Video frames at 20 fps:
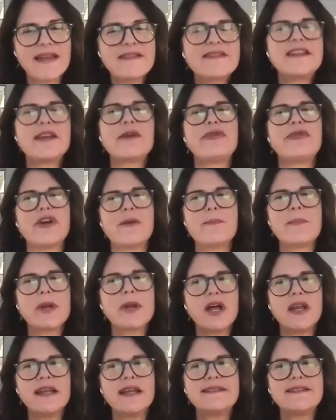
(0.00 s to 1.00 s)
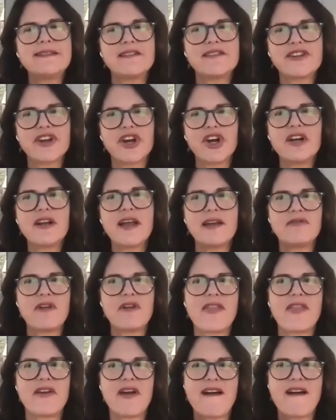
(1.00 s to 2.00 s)
That's different. But on a dessert, I'd
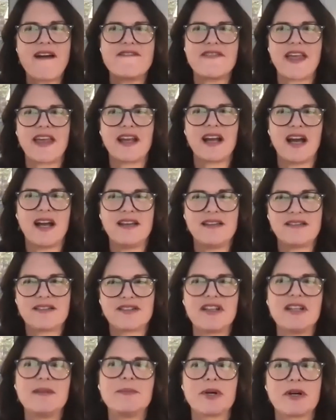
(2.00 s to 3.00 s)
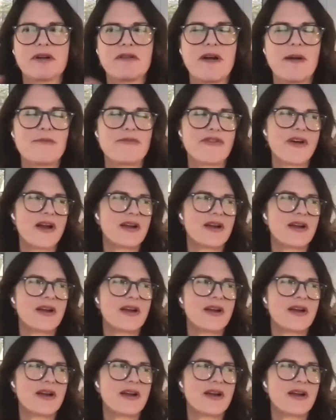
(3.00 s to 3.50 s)
rather have like ice cream or creme um,